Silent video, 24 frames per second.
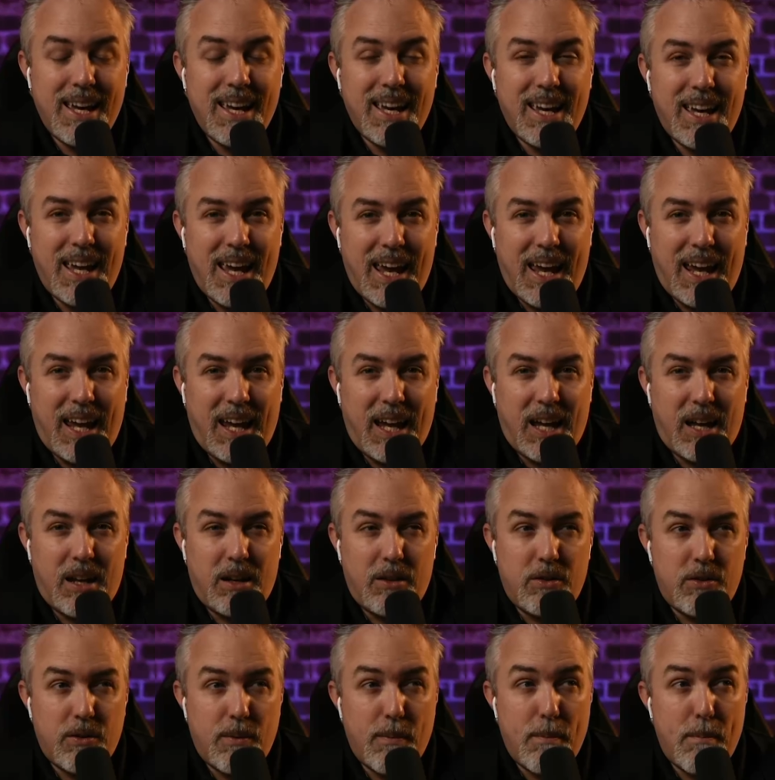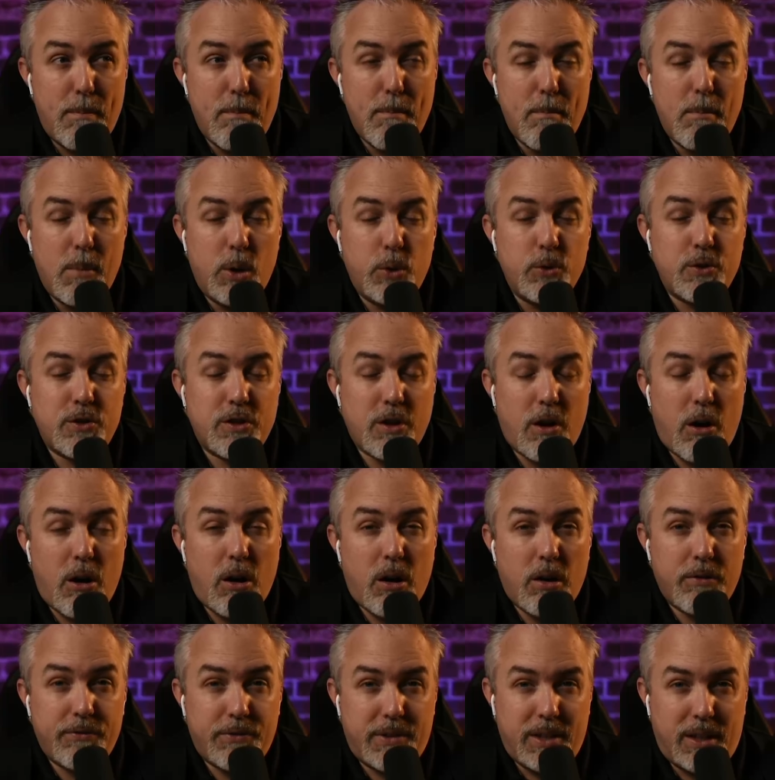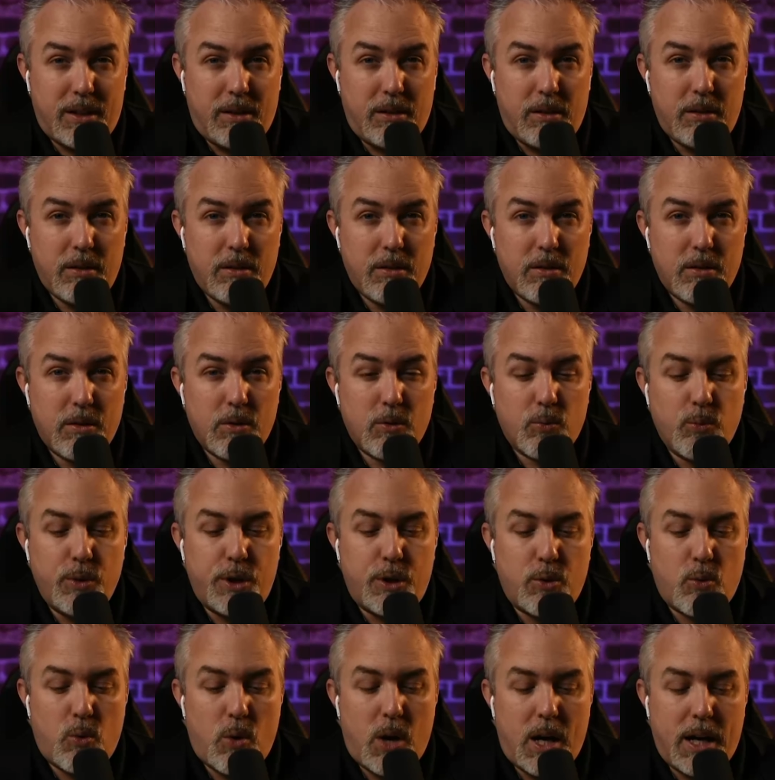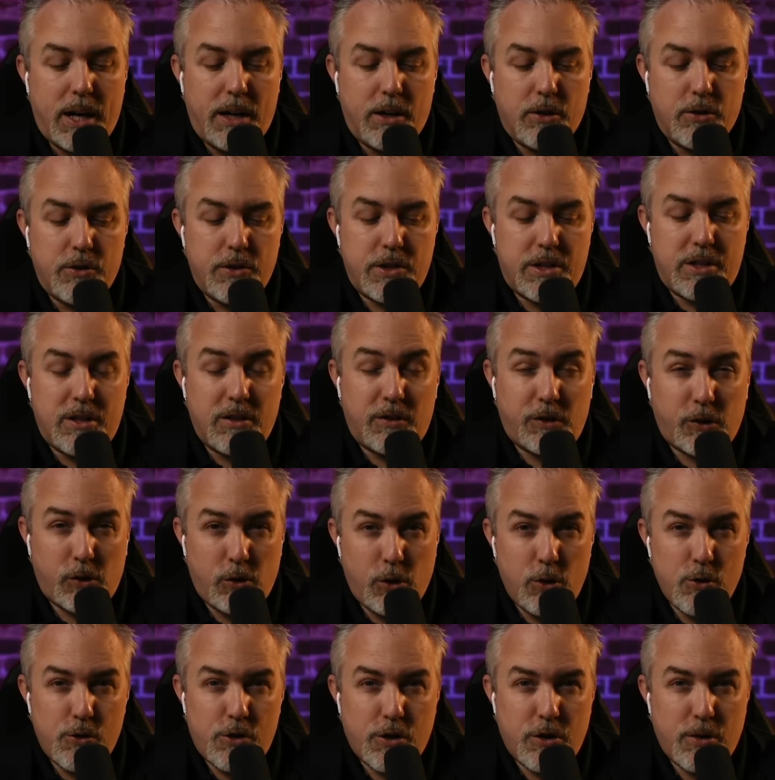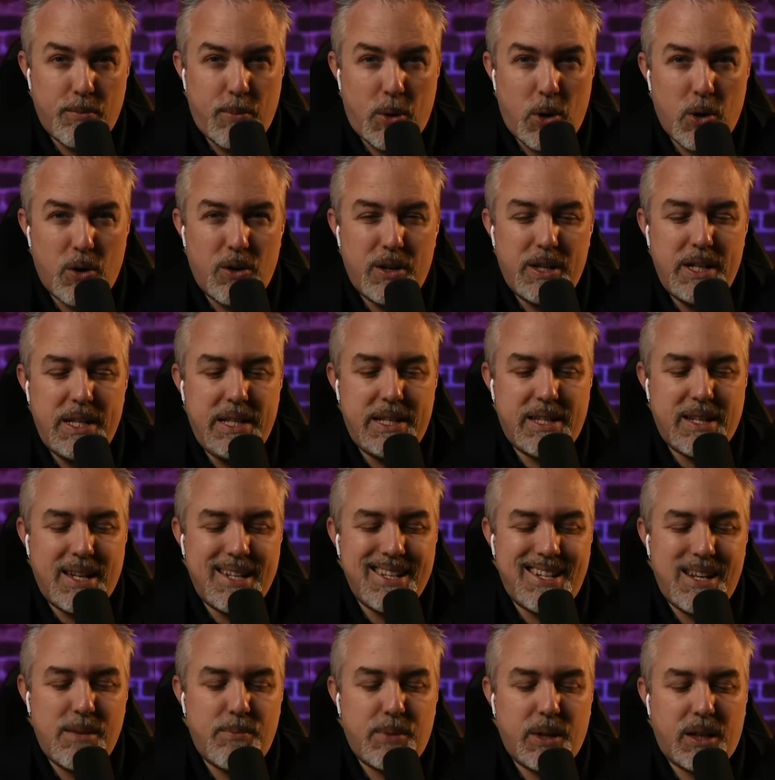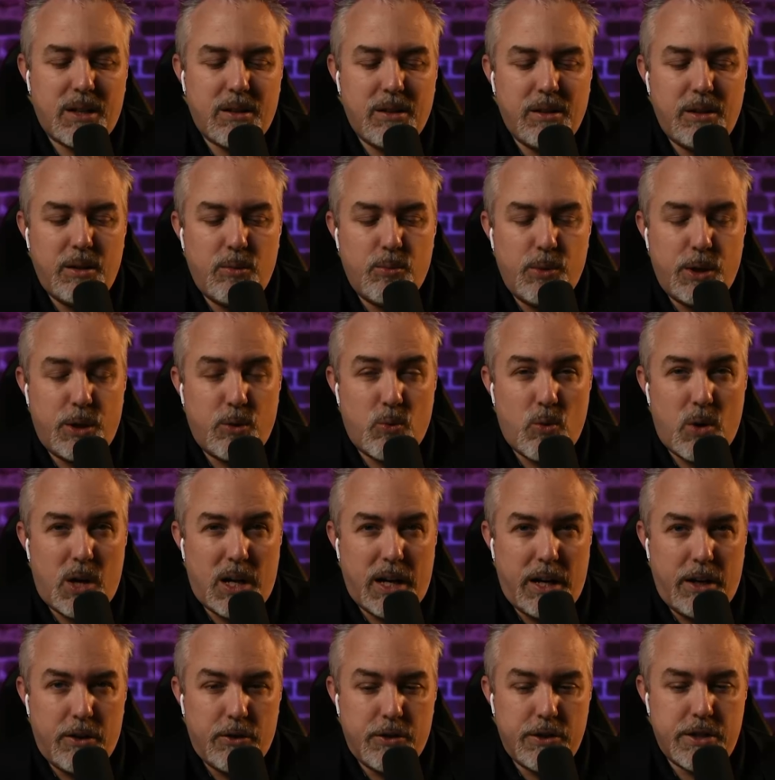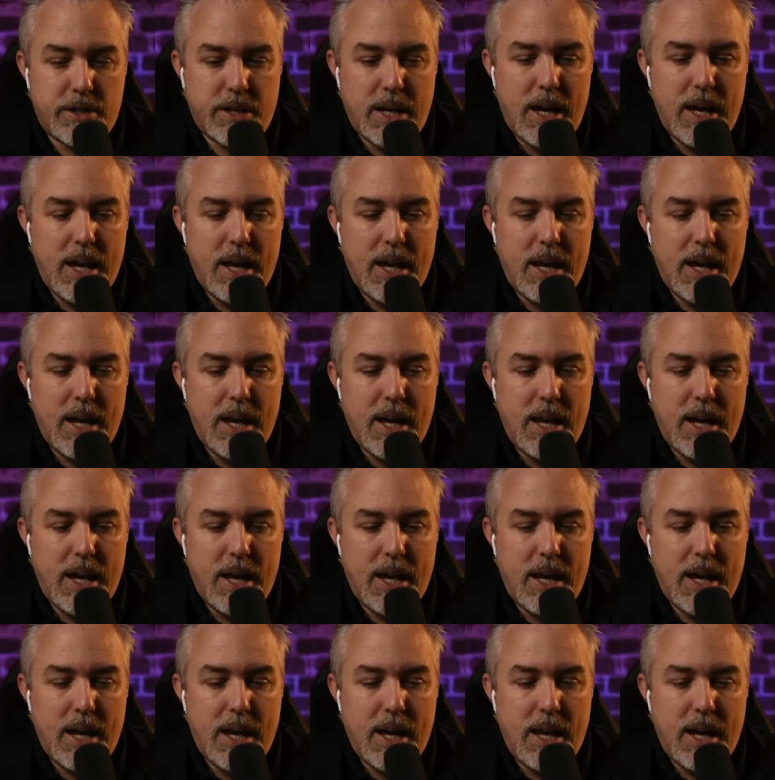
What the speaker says: and most often requires disclosure to parties, typically requires